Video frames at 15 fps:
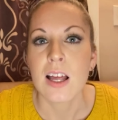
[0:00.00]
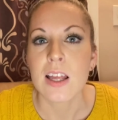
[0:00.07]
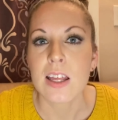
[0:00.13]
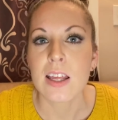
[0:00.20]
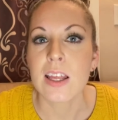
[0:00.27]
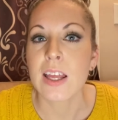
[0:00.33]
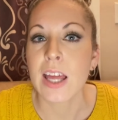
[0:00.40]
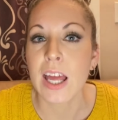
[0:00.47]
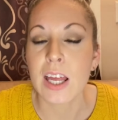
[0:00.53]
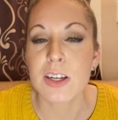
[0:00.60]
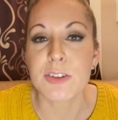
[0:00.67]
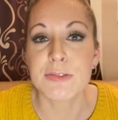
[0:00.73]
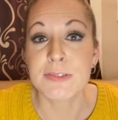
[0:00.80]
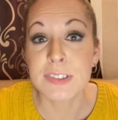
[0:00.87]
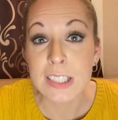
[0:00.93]
It had
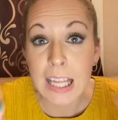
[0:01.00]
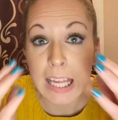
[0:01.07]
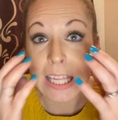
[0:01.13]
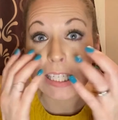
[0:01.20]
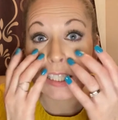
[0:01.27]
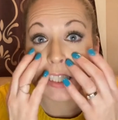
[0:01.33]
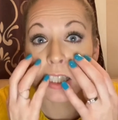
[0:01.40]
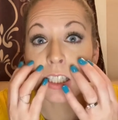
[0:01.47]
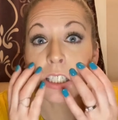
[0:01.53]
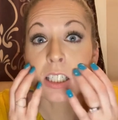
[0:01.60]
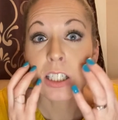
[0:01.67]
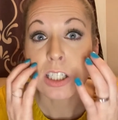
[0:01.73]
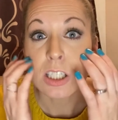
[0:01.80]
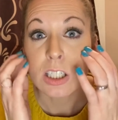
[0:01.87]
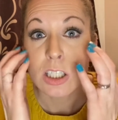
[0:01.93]
flaked
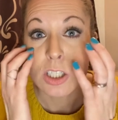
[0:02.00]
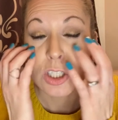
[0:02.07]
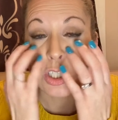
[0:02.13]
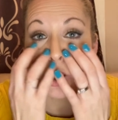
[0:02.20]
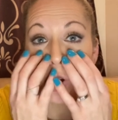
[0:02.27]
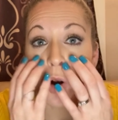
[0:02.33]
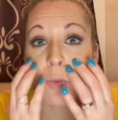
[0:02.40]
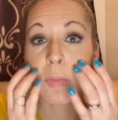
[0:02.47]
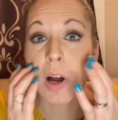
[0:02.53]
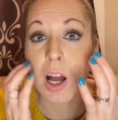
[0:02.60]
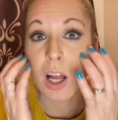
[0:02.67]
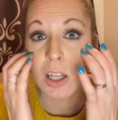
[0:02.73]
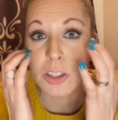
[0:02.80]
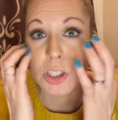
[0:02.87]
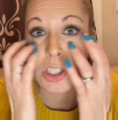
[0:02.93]
so
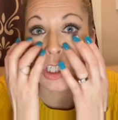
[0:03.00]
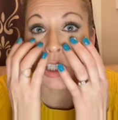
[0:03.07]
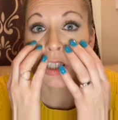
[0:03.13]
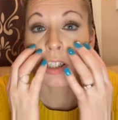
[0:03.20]
much